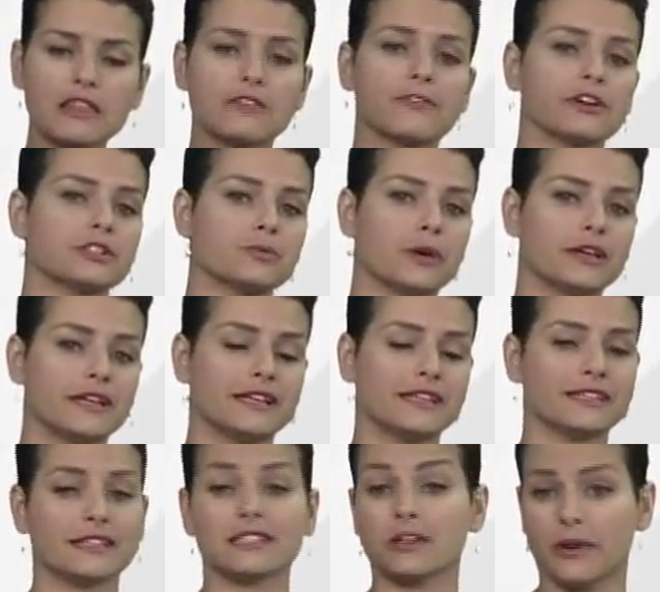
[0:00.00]
The first one
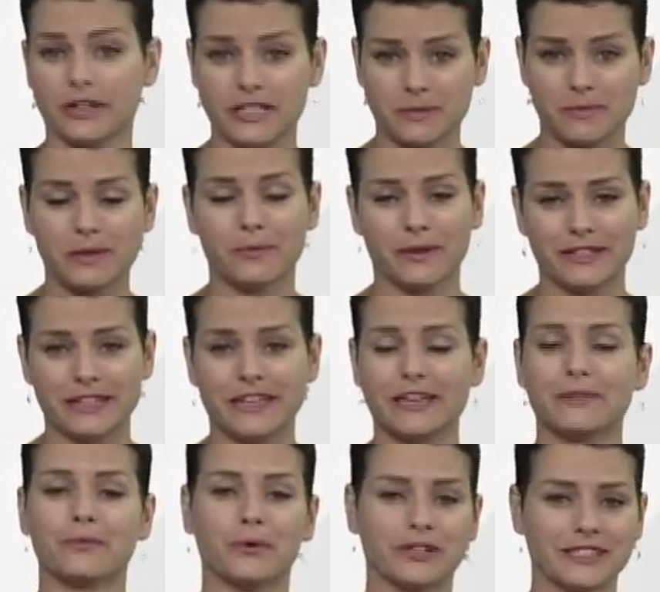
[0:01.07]
is it's going to be
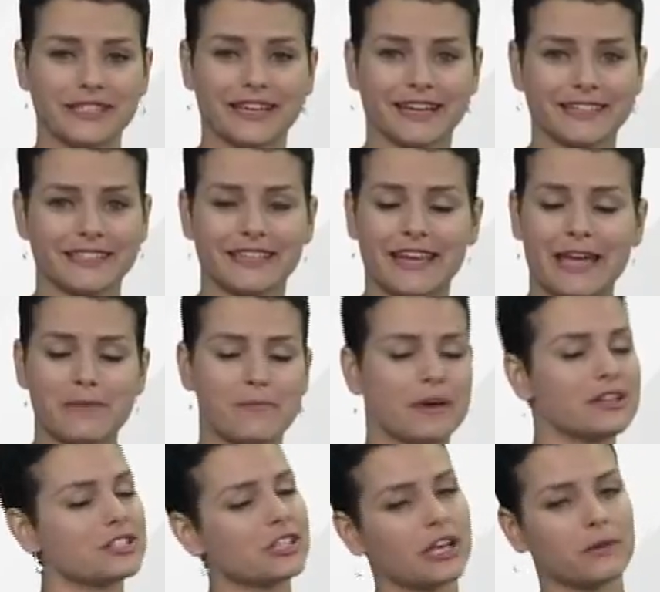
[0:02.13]
windy once again today,
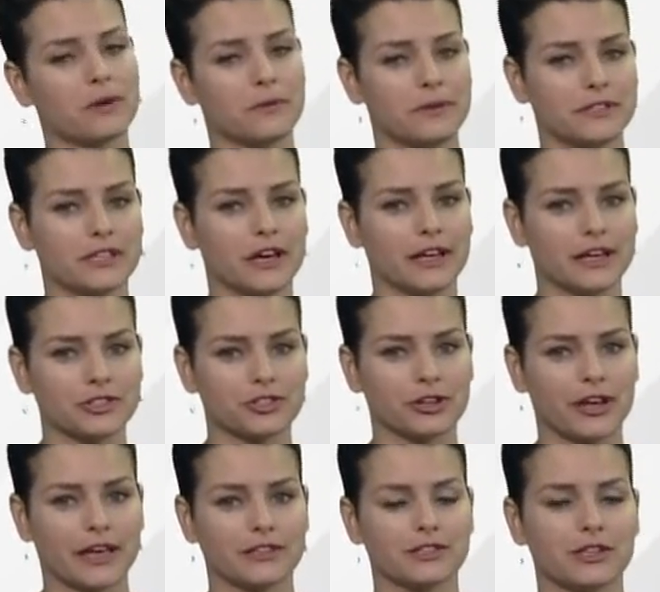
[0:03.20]
much like what we saw
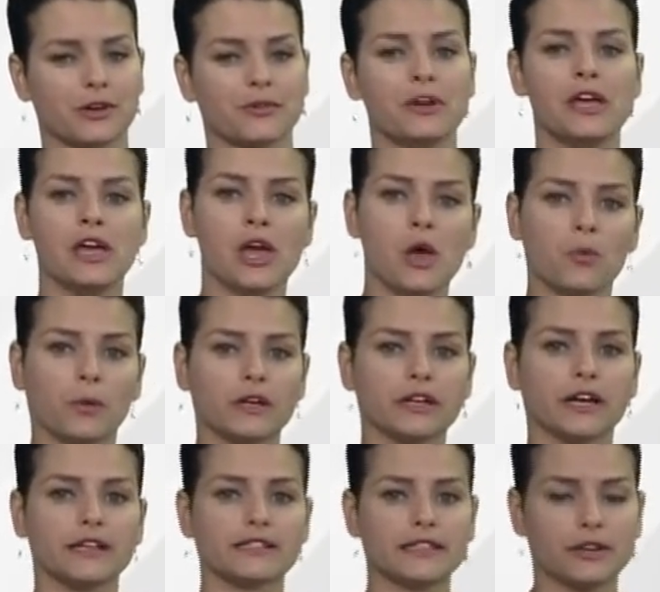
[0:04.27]
yesterday. So wind
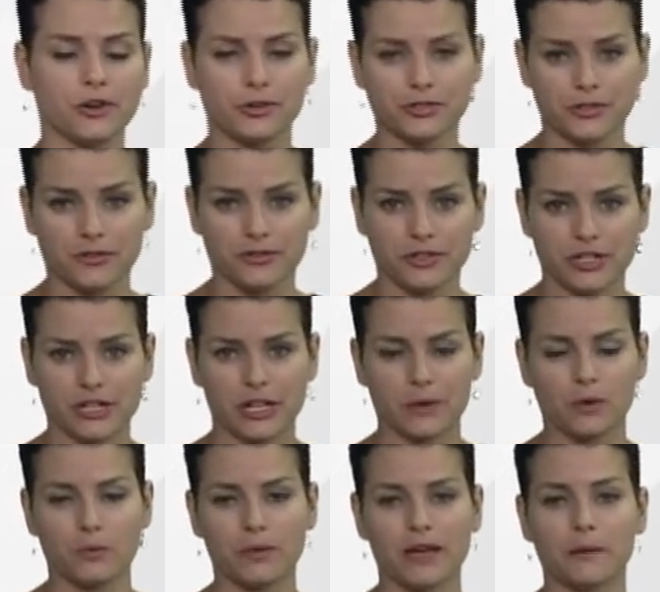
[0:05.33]
gusts in coastal Virginia
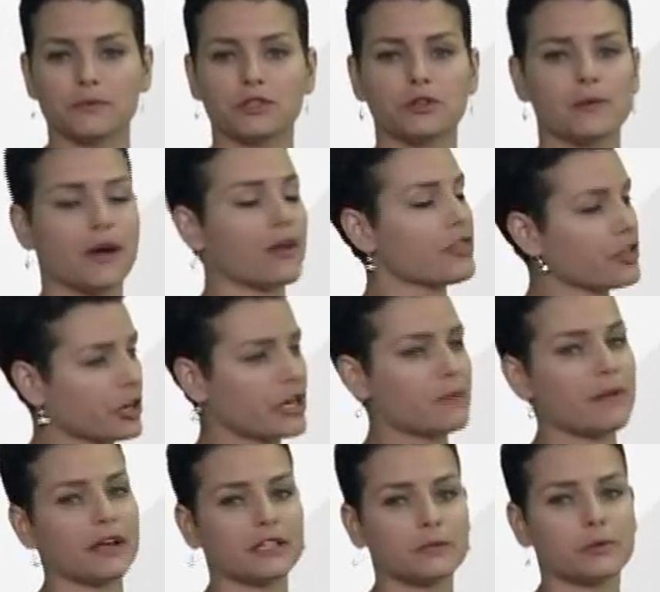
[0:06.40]
will be up to about 30
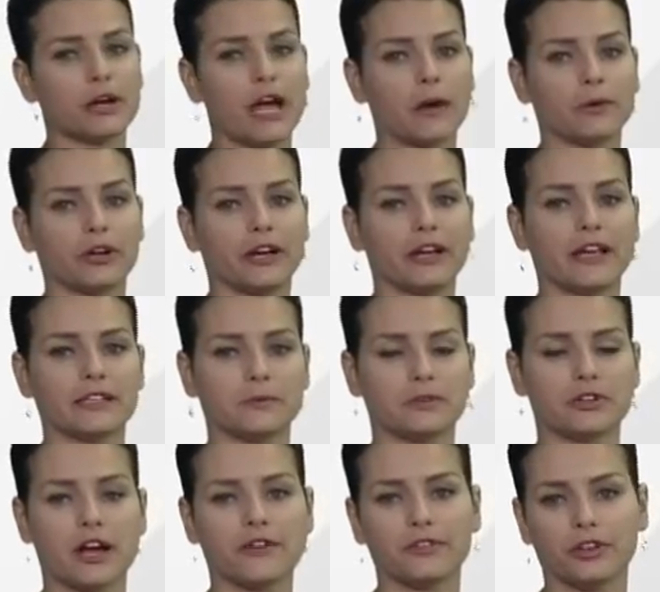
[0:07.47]
miles per hour. And as we
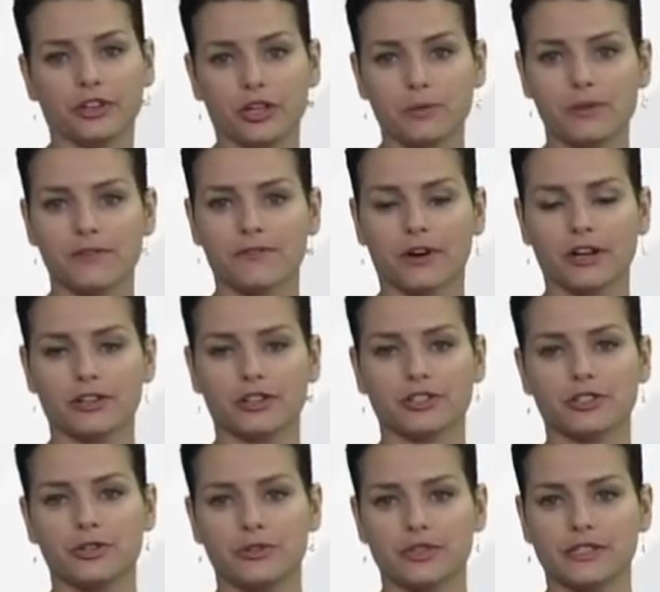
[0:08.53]
travel a little bit farther
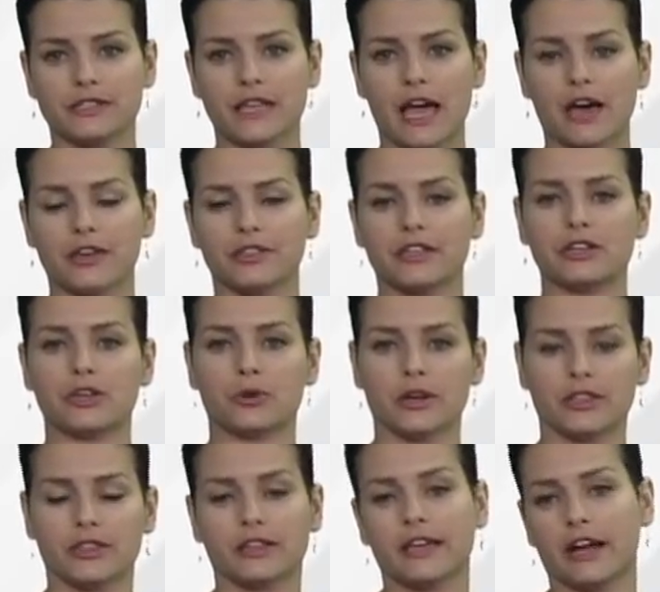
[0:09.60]
to the south in
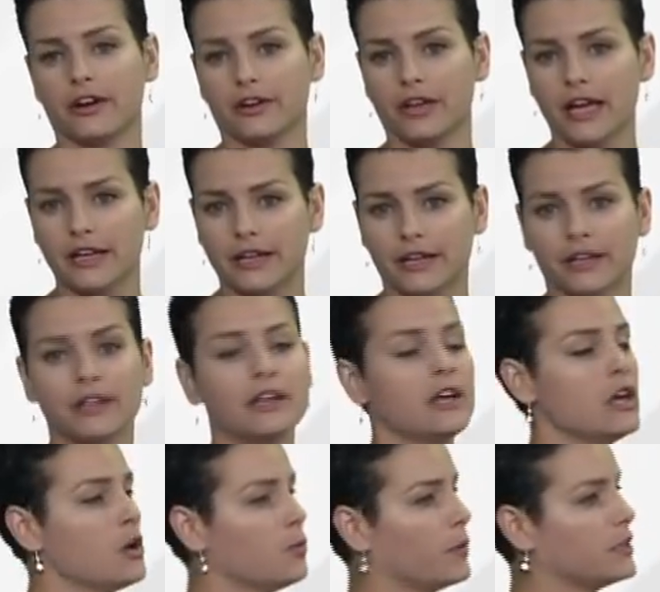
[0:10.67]
North Carolina,
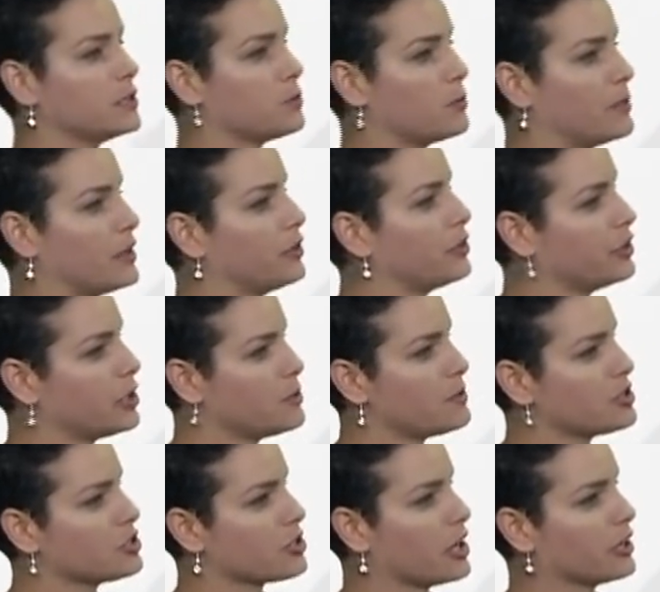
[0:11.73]
winds will be a little
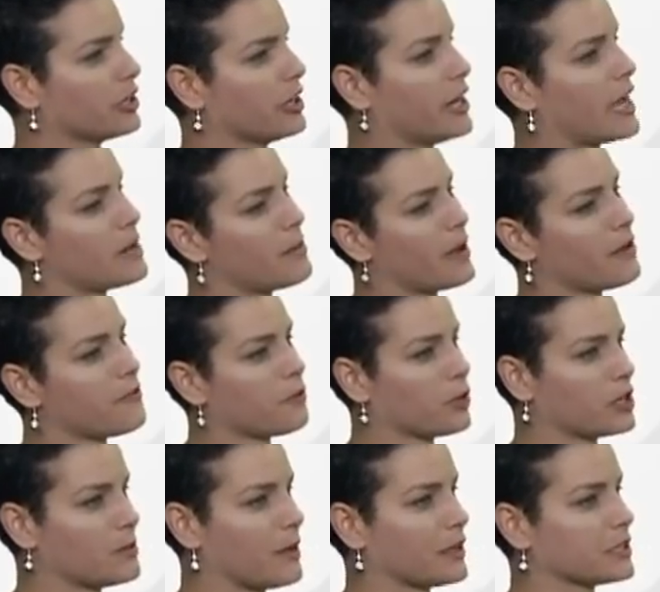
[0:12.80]
bit stronger at about
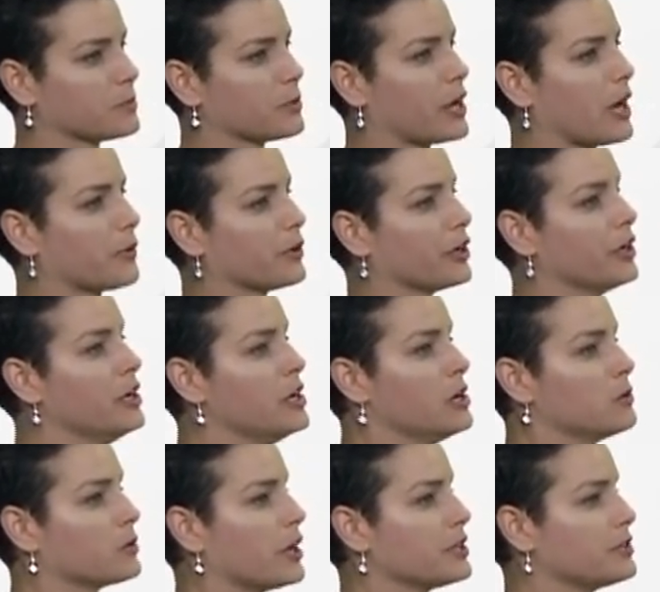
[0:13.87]
40 miles per hour.
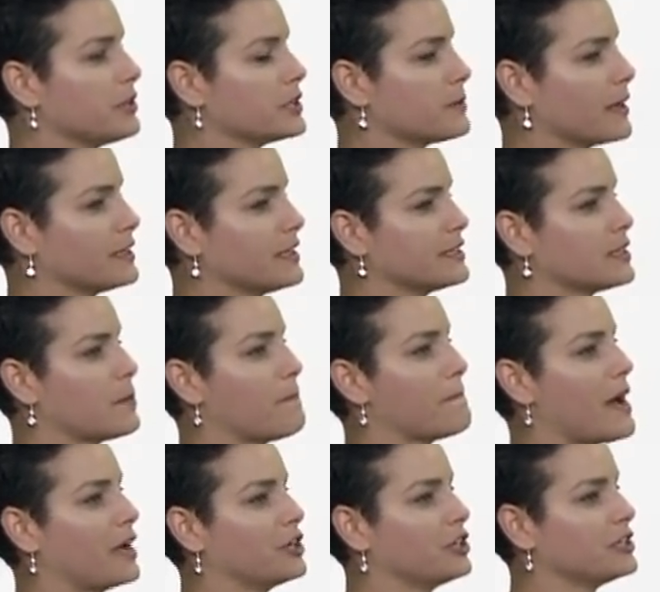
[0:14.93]
We're also expecting some
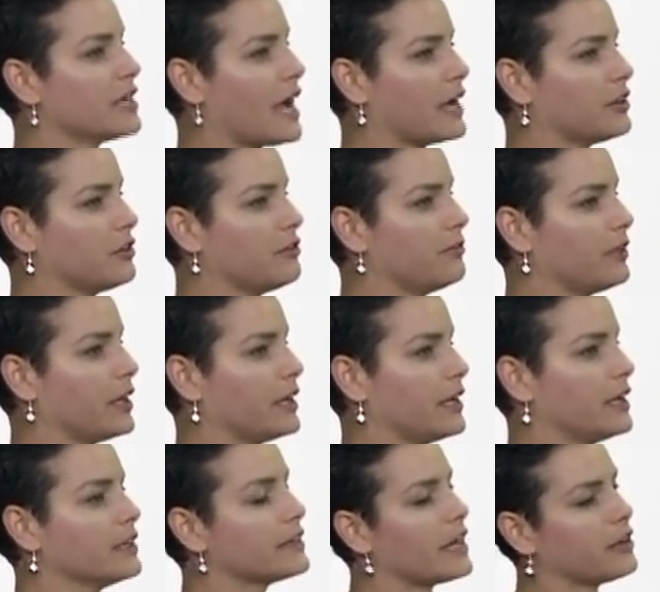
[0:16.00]
minor tidal
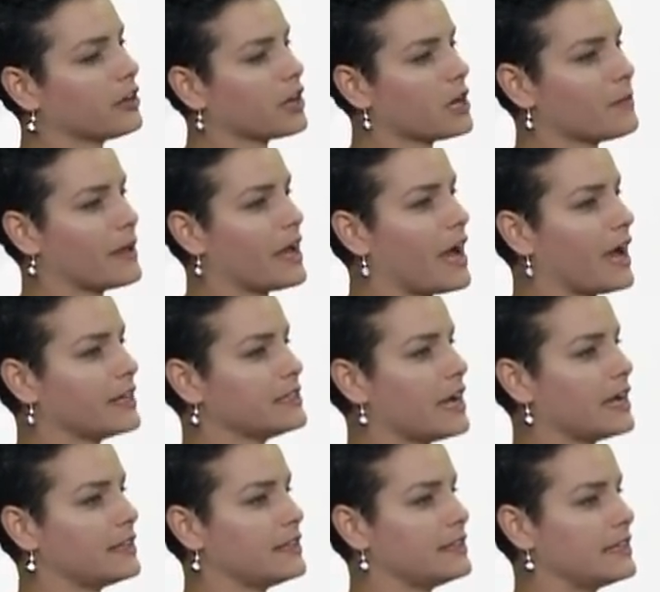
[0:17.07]
flooding that'll come at high
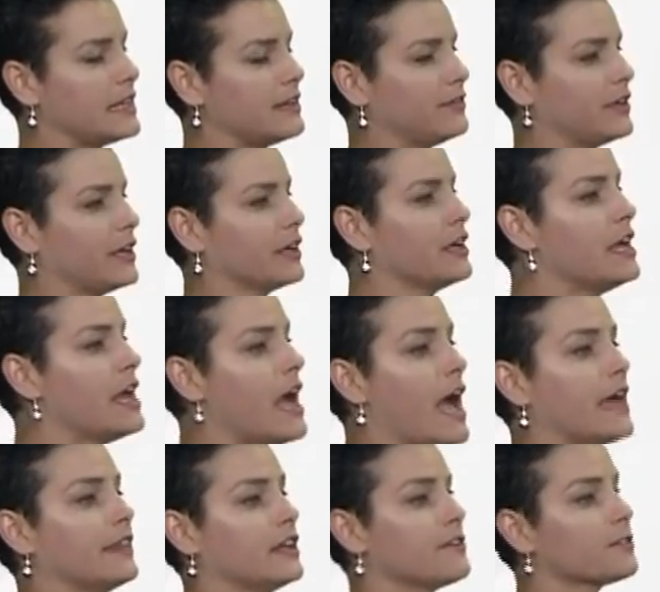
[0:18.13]
tide this evening.
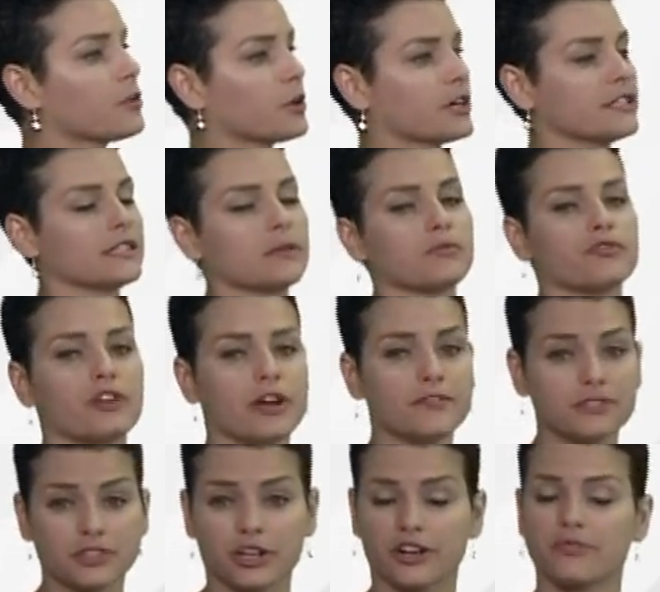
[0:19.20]
And then of course some rough
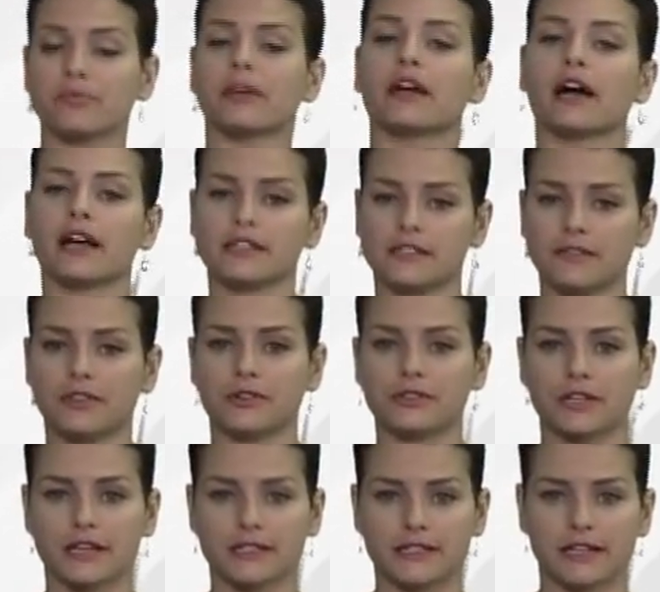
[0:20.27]
surf because of
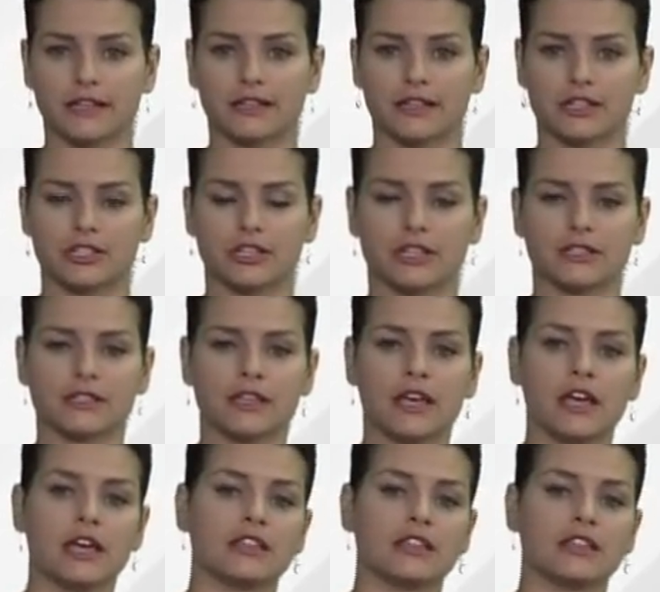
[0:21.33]
those gusty conditions.